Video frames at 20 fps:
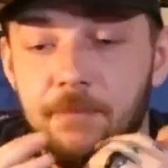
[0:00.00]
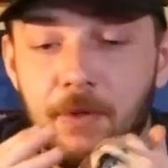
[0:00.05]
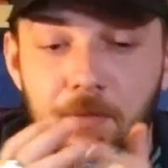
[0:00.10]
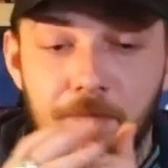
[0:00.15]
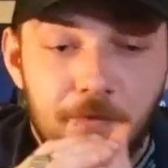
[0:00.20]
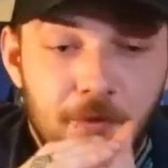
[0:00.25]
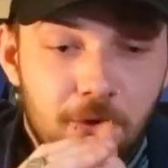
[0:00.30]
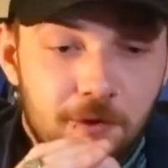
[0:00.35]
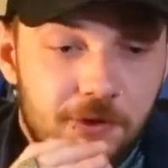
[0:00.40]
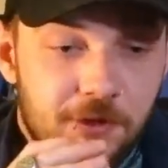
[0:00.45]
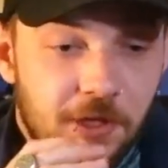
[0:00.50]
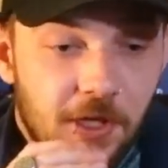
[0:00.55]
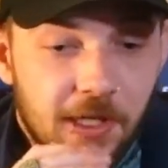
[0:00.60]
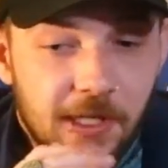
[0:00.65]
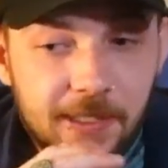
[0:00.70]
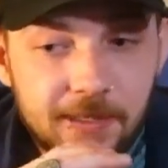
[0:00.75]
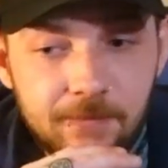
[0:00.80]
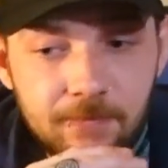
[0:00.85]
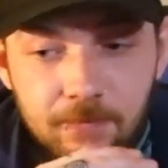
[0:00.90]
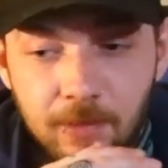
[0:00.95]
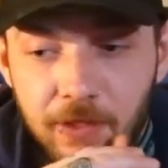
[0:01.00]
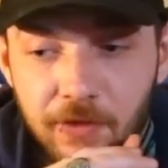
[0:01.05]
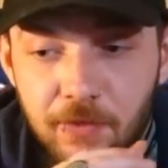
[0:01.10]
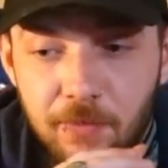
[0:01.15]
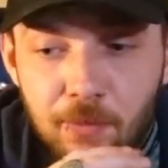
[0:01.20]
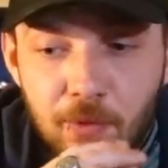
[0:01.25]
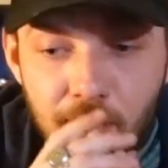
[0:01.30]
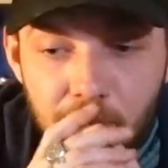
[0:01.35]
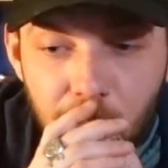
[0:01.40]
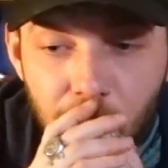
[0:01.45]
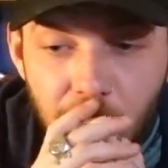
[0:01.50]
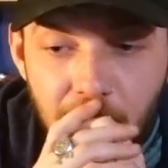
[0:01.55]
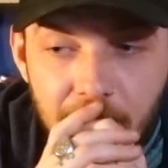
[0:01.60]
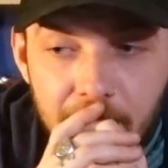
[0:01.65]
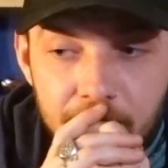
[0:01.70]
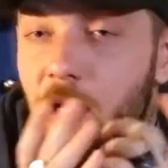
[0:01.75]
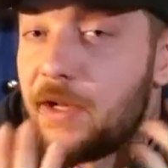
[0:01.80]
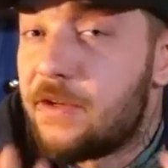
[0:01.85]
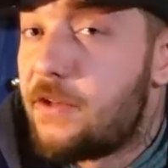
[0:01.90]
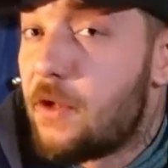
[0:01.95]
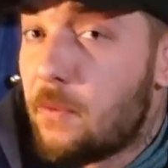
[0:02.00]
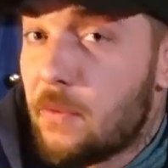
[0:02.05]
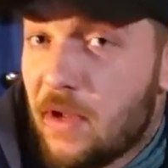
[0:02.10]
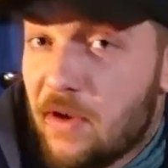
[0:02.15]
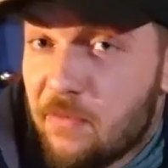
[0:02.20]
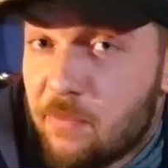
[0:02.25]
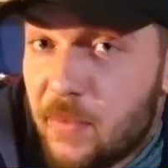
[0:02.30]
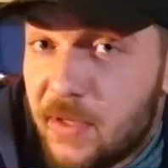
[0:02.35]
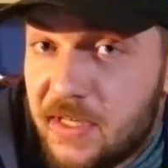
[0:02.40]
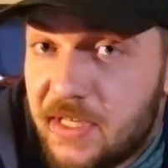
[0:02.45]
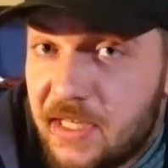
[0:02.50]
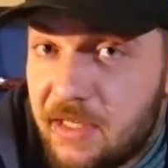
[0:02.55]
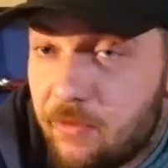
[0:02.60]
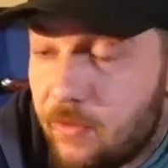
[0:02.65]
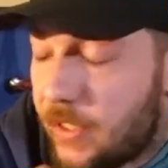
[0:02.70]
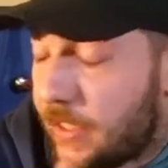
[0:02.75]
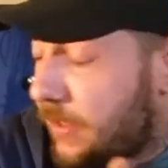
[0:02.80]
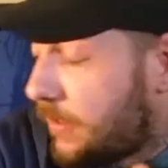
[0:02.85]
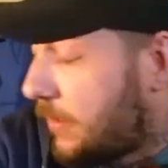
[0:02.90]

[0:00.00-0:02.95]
Unfortunately, at the point we're at, I don't have my D-ring.